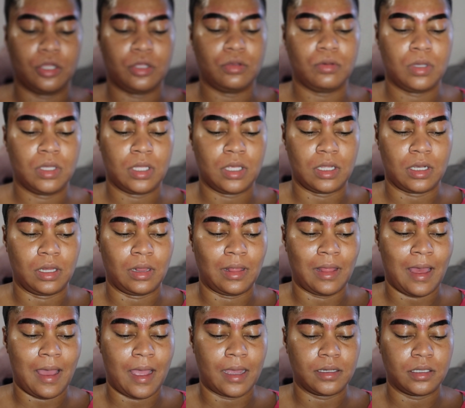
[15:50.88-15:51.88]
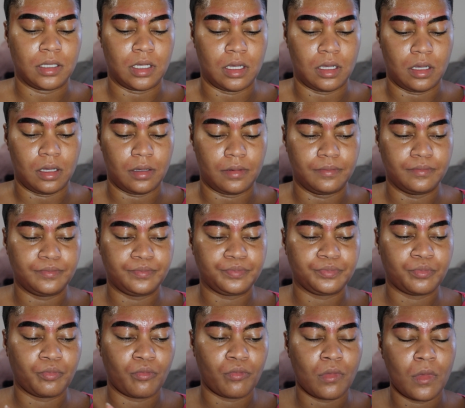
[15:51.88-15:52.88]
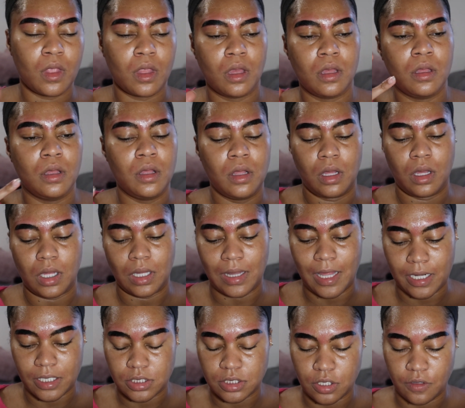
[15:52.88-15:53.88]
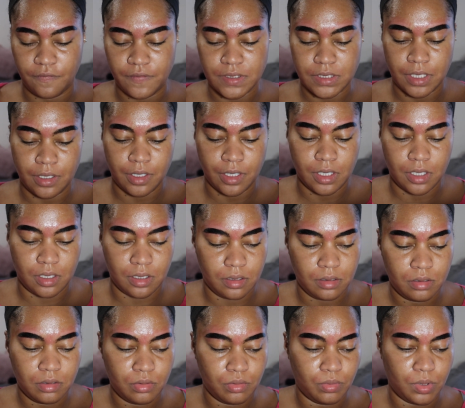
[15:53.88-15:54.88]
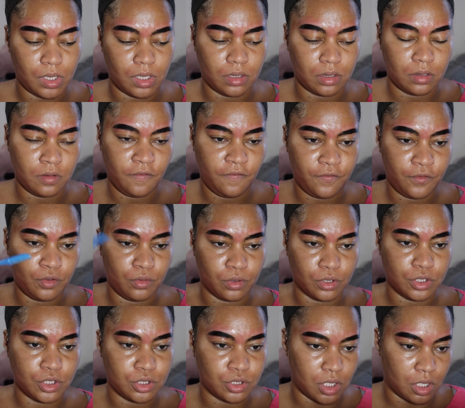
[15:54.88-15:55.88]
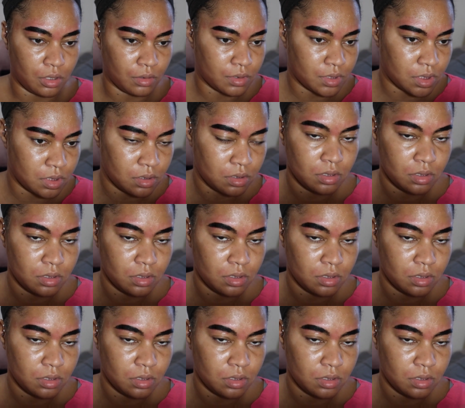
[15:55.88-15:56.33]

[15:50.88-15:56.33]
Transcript: you can get a lot of surface area with fewer strokes.